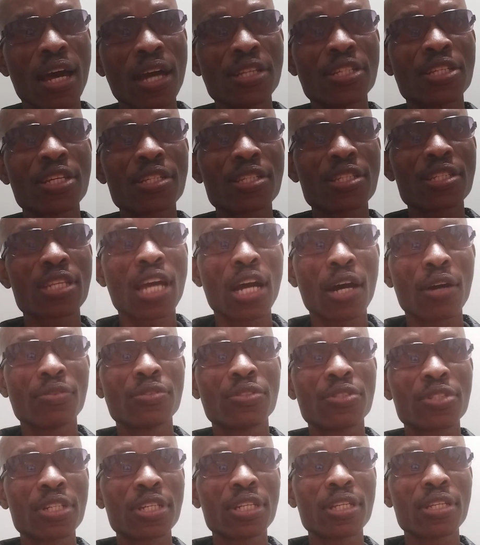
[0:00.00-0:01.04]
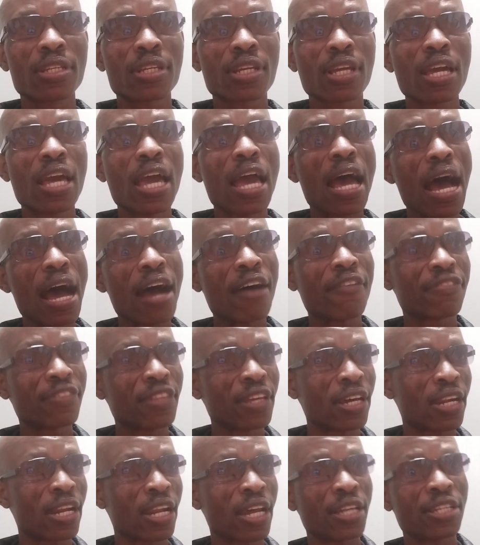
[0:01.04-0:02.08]
largest country
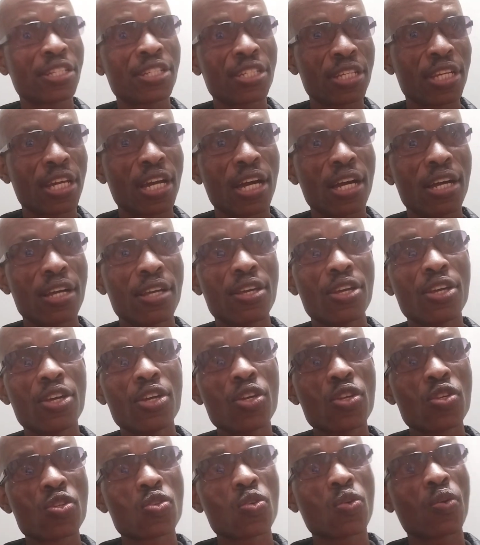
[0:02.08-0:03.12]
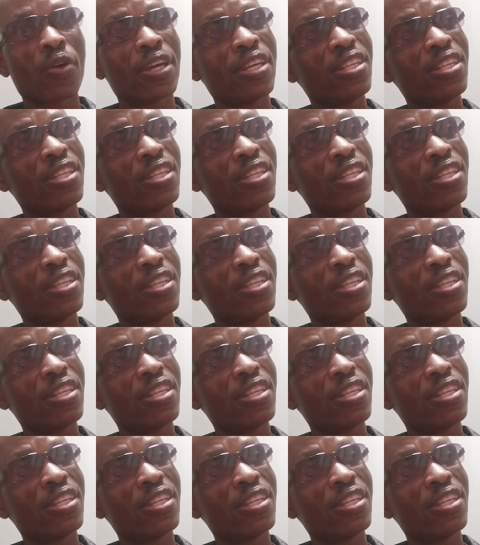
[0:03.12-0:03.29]
after Russia. So